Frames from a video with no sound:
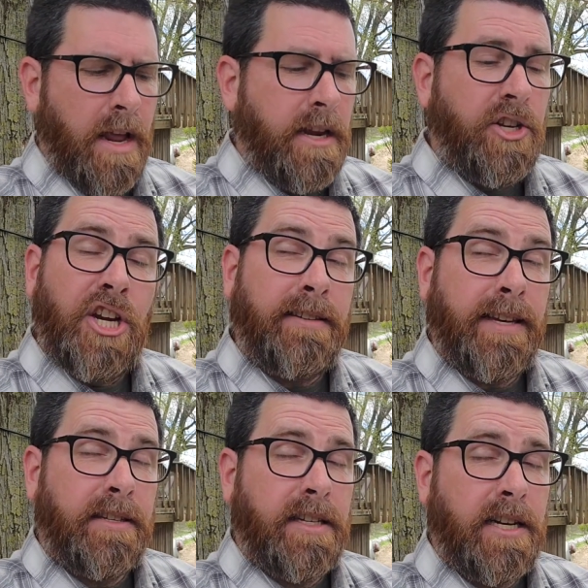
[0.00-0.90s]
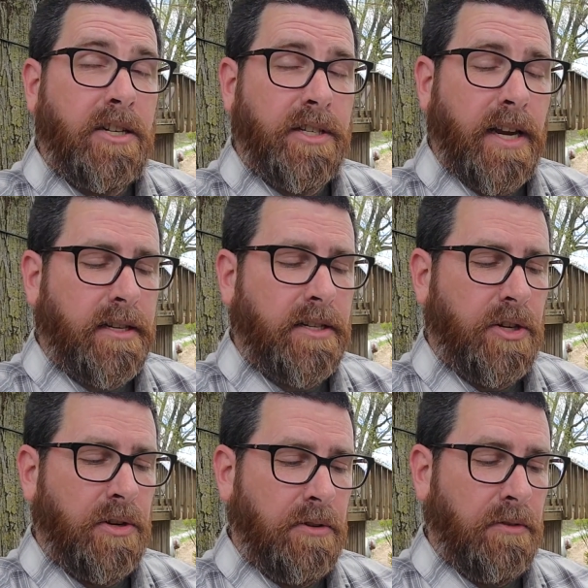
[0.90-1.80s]
Jesus teaches us
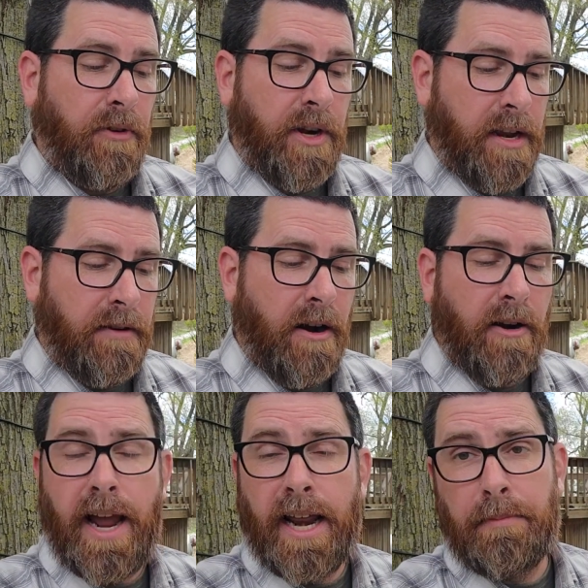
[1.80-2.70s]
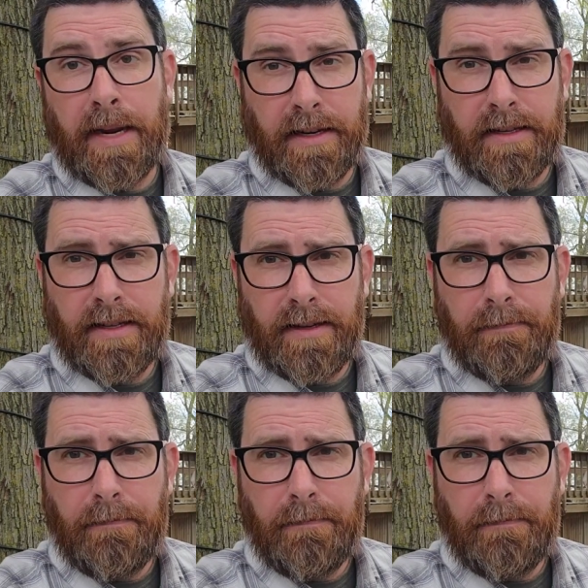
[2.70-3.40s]
to forgive our enemies,